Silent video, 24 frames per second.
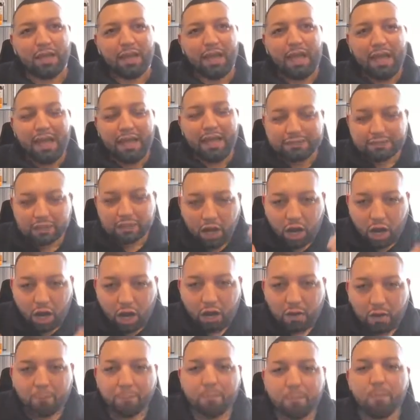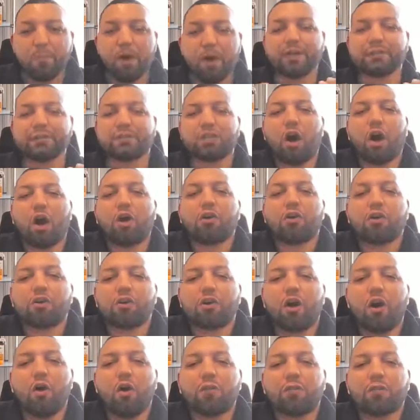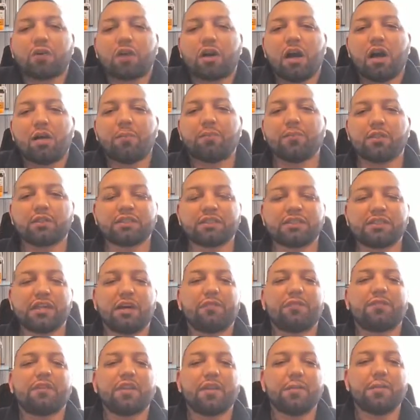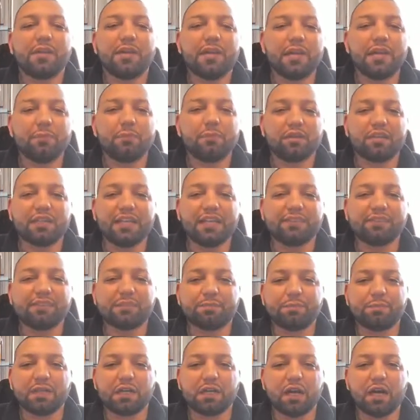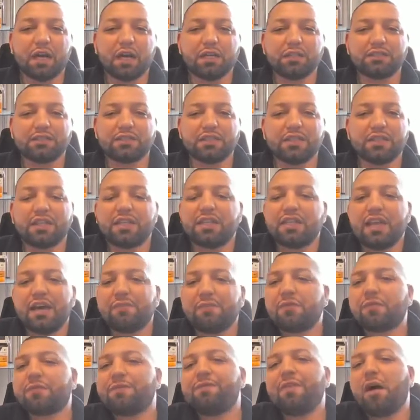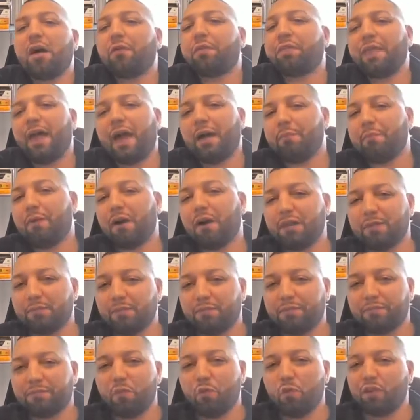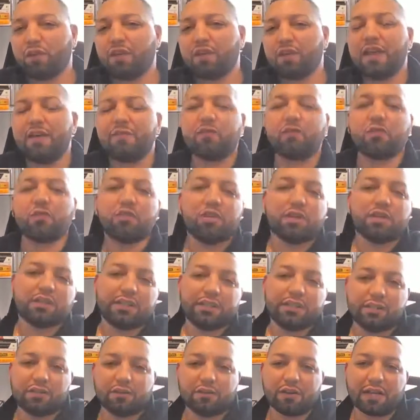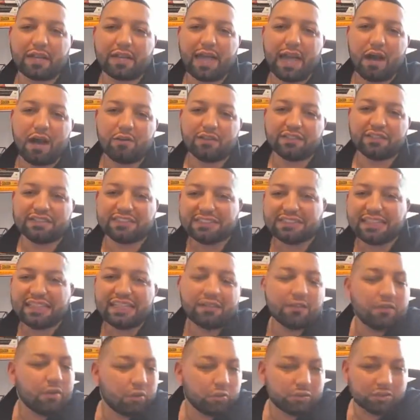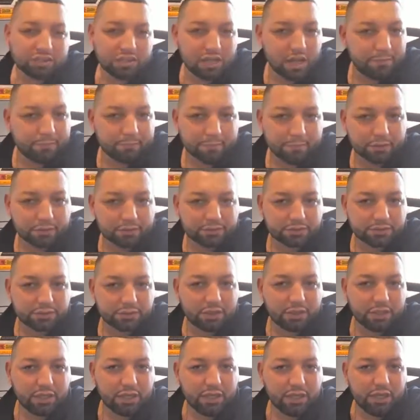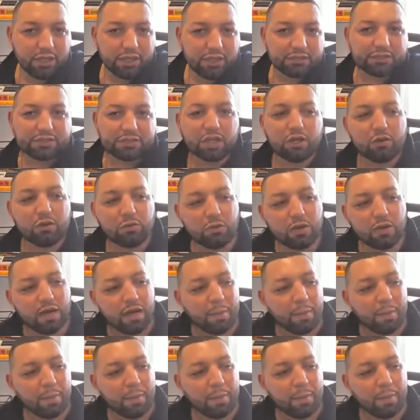it's harder to overcome your self-limiting beliefs because you never felt that money before. You never looked in your account and seen those numbers. Right. So